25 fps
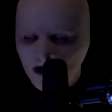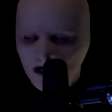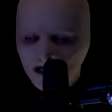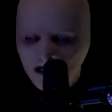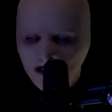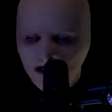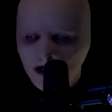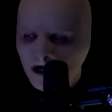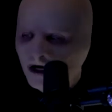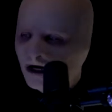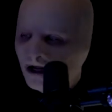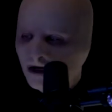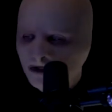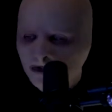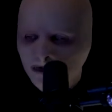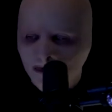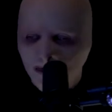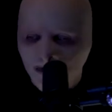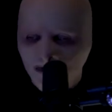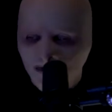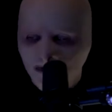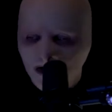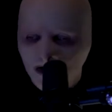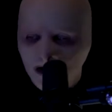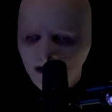Any contacts you
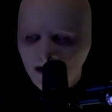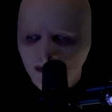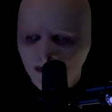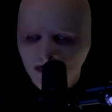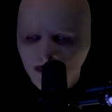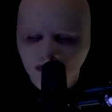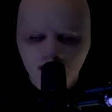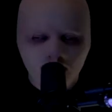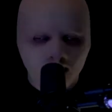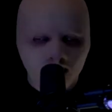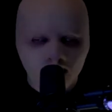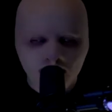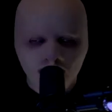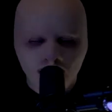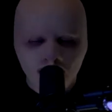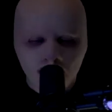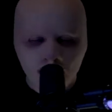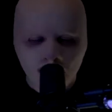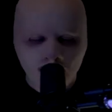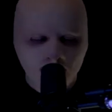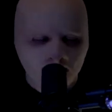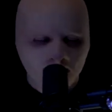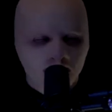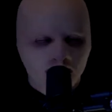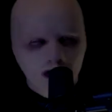provide are much
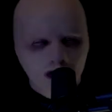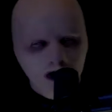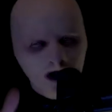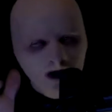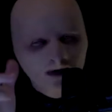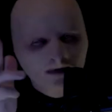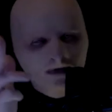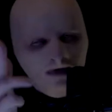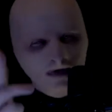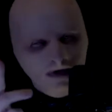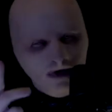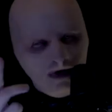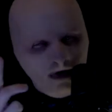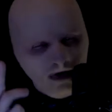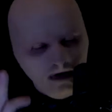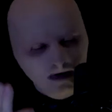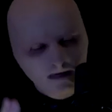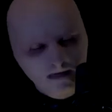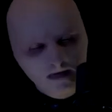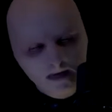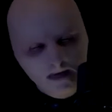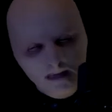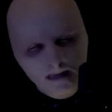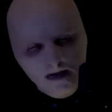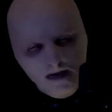appreciated and for the good
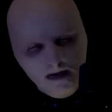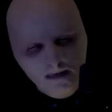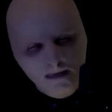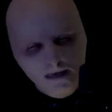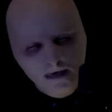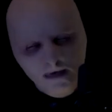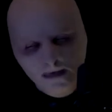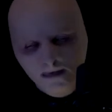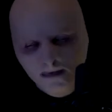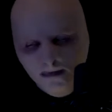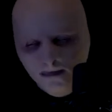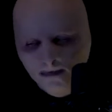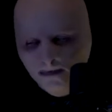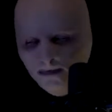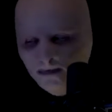of the people.